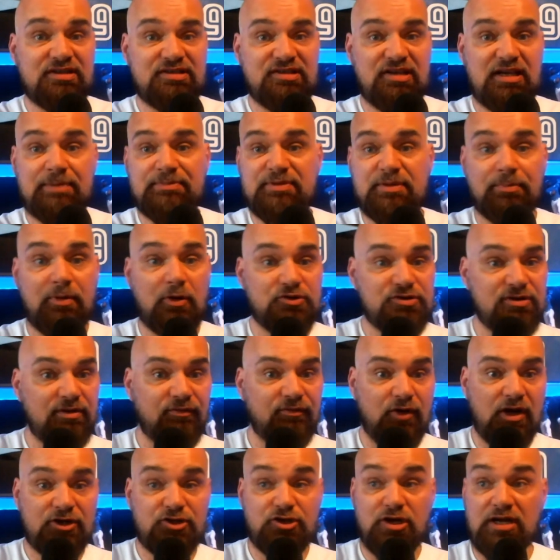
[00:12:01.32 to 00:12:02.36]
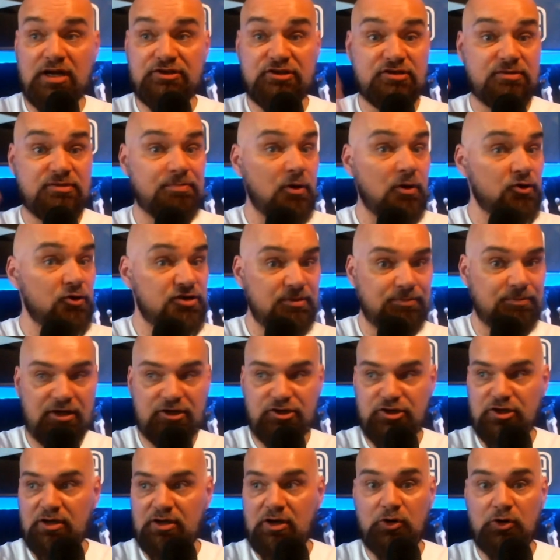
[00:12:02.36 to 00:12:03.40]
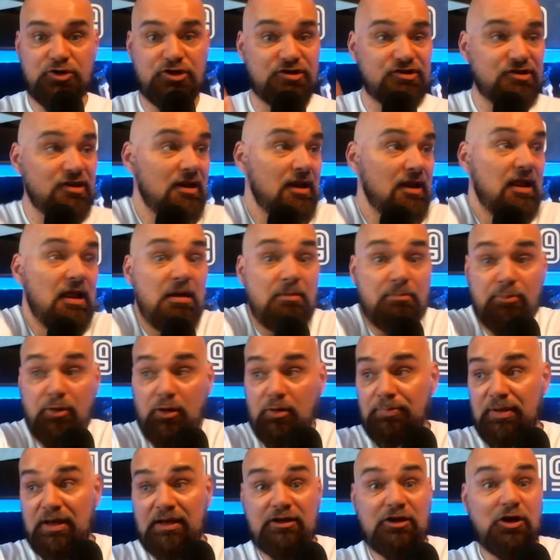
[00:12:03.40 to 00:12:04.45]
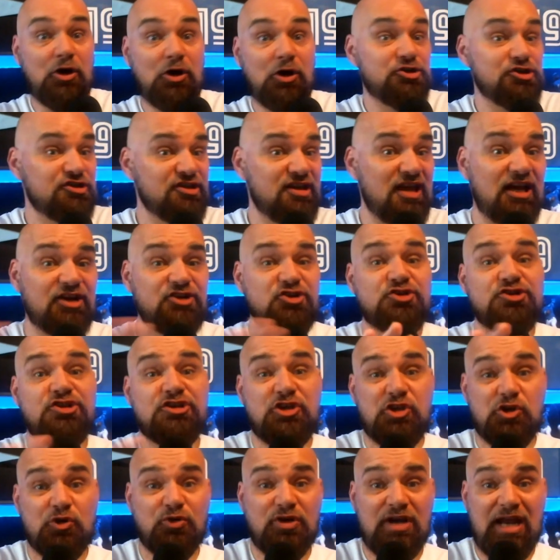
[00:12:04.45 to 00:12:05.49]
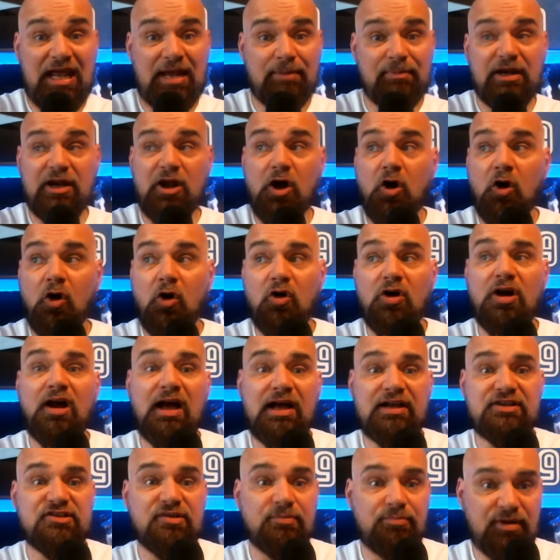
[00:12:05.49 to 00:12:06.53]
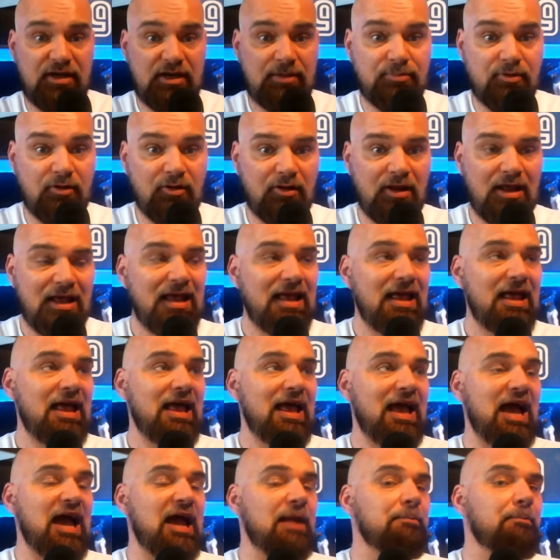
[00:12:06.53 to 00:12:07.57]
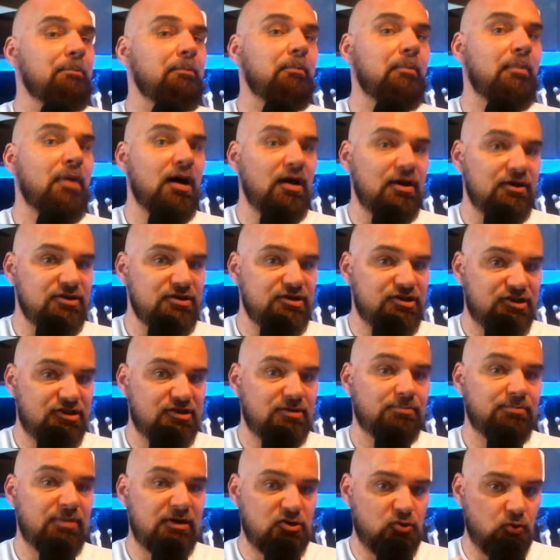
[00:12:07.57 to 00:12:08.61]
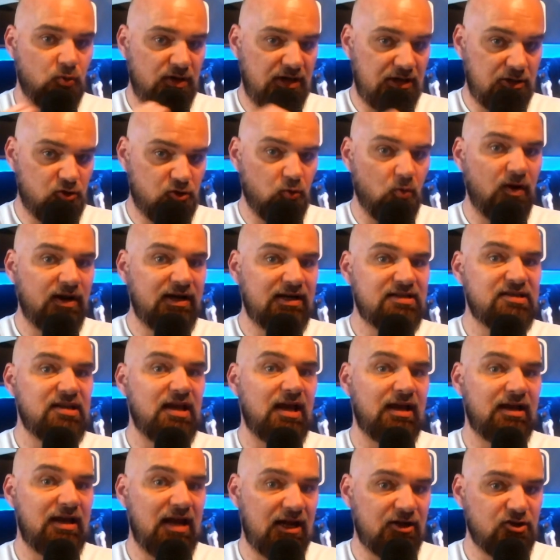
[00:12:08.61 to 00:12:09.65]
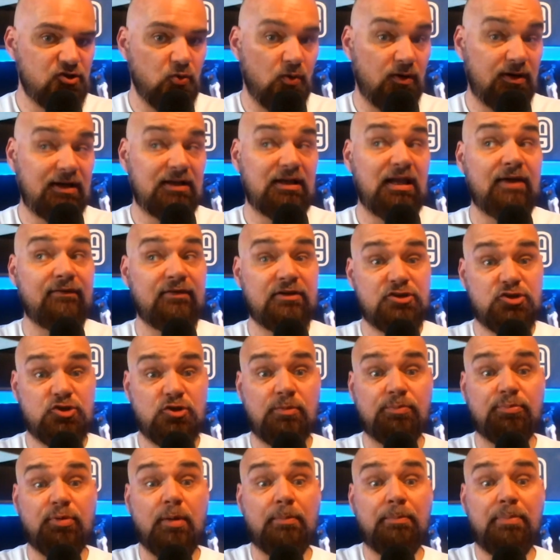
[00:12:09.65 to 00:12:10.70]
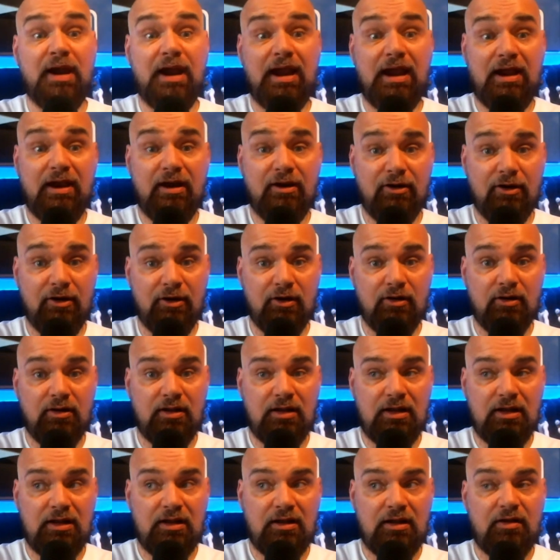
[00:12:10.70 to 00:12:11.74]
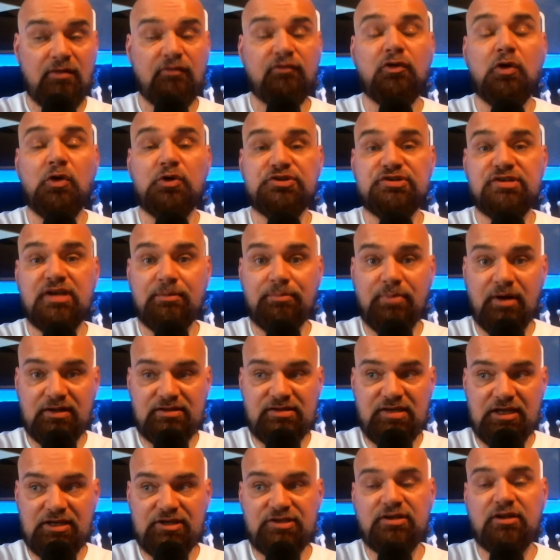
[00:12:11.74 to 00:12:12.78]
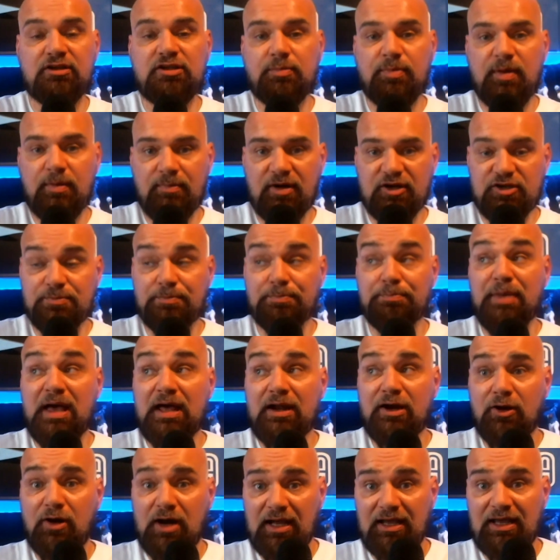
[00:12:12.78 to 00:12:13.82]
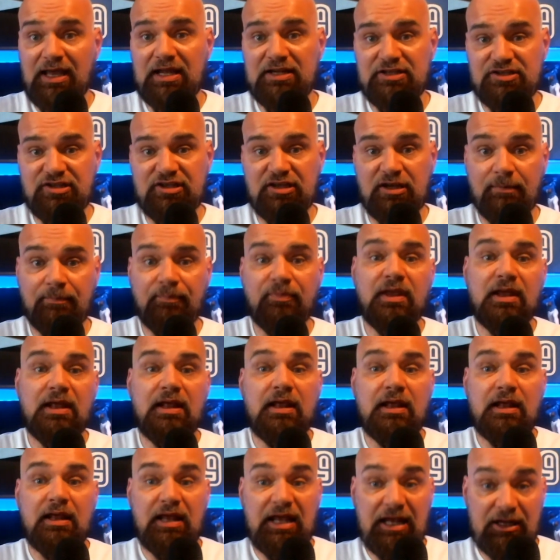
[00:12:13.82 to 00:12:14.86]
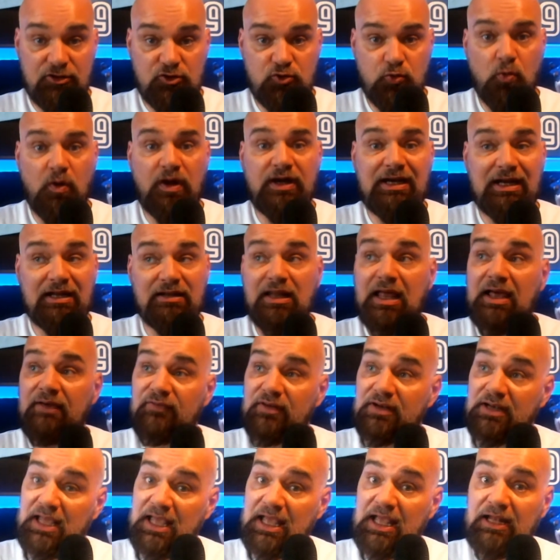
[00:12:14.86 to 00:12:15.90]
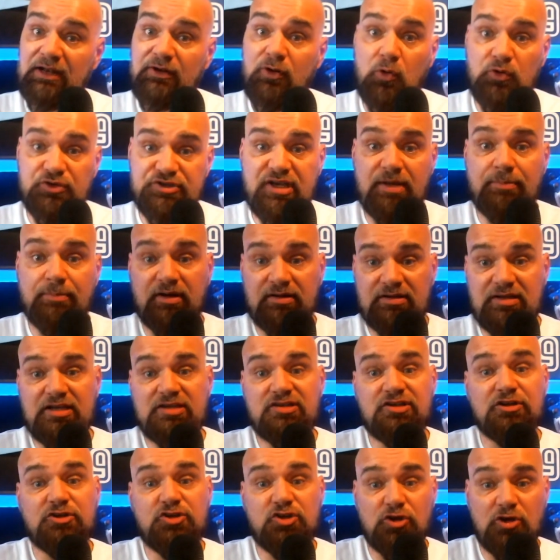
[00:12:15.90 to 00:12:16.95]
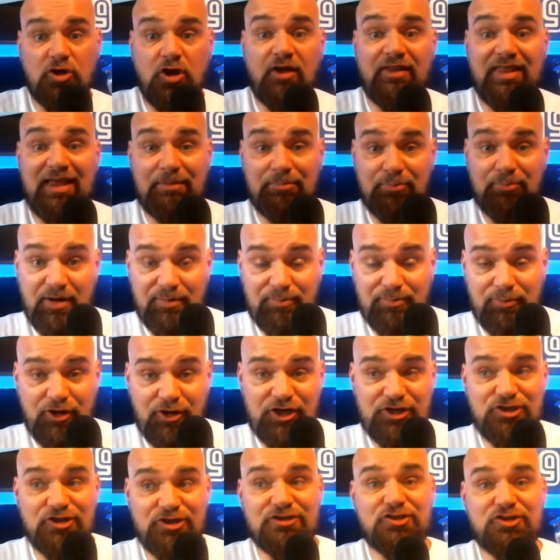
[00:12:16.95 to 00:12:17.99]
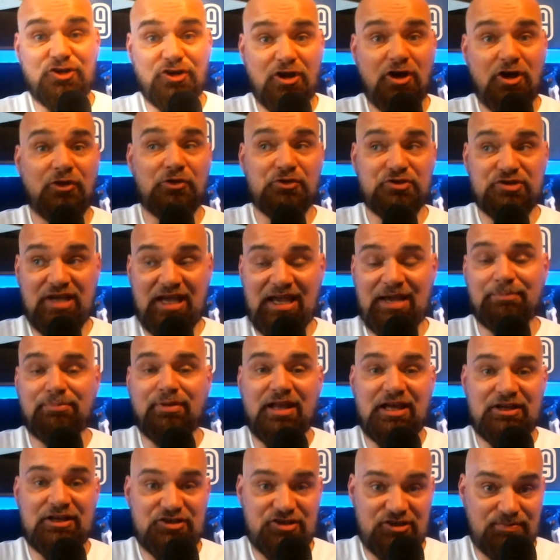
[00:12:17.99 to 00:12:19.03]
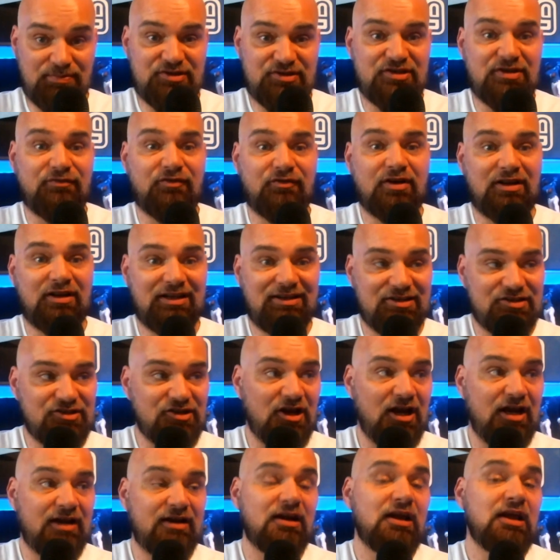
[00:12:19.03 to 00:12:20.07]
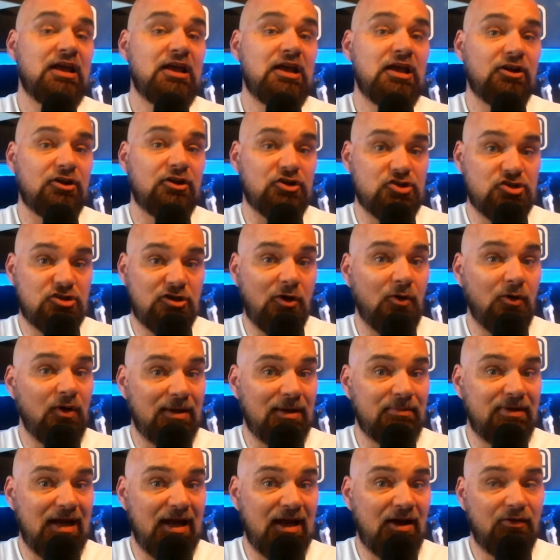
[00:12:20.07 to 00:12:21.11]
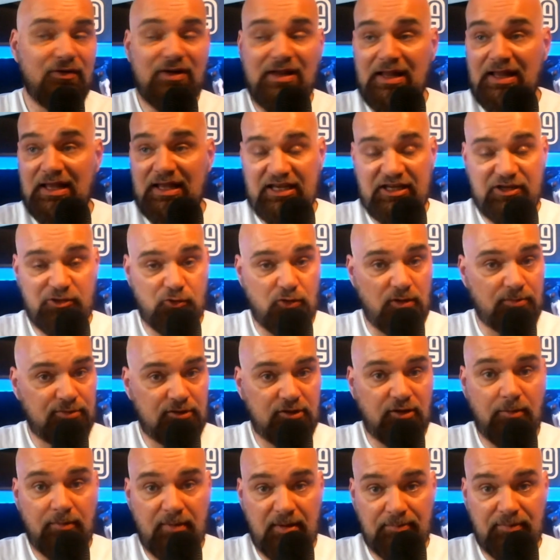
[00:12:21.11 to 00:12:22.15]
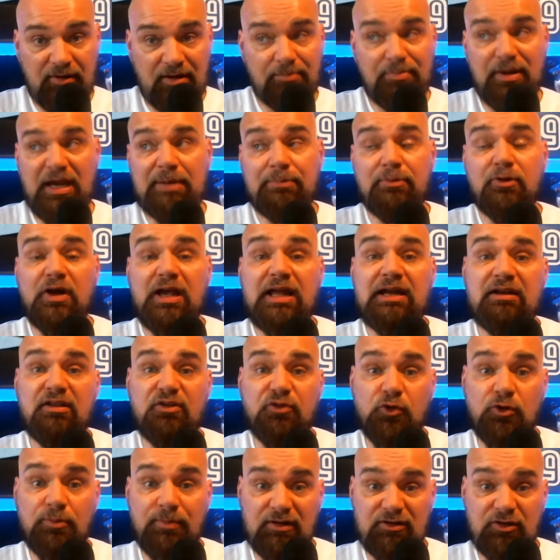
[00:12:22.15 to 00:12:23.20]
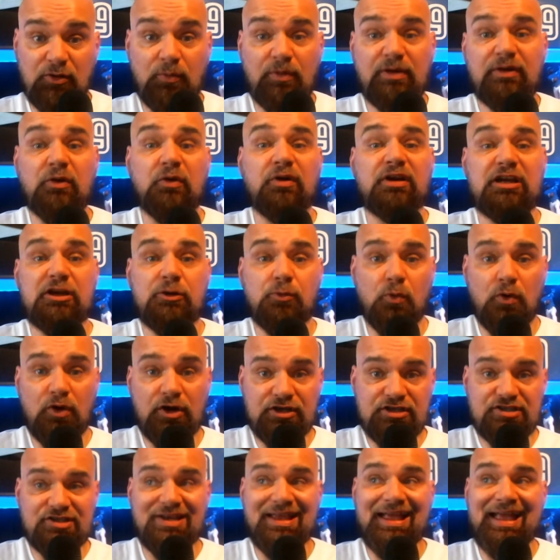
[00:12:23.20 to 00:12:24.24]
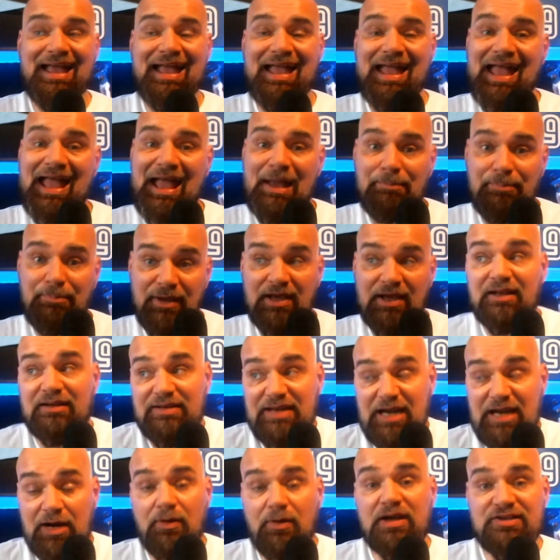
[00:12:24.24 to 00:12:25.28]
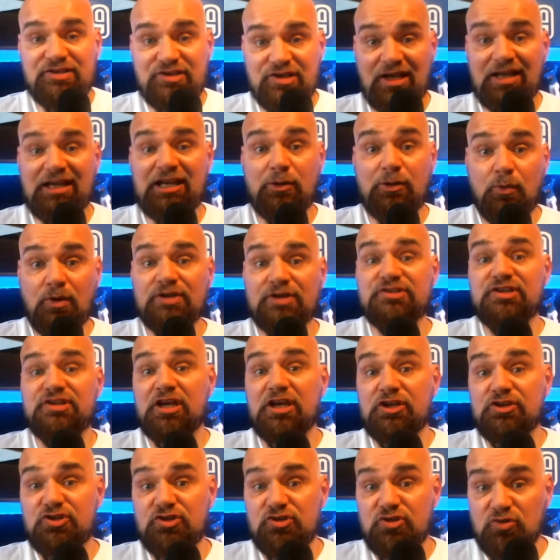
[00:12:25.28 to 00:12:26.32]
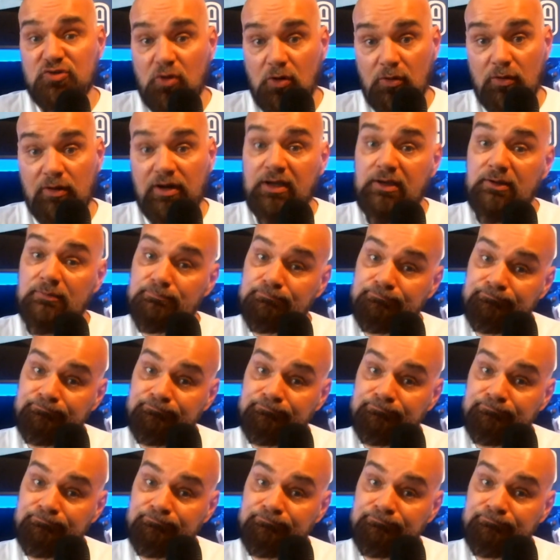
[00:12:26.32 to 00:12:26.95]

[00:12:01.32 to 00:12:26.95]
teams, opposing franchises, opposing pitching coaches, bullpen coaches, catchers, you name it, all kinds of people had months between 2010 and 2011 to prepare for Jose Bautista to be much better against him in 2011. And Jose Bautista took all that preparation, took all those game plans specifically designed to slow him down. He crumpled them up in a paper and he threw them out the window. He was epic. Dare I say he was historic.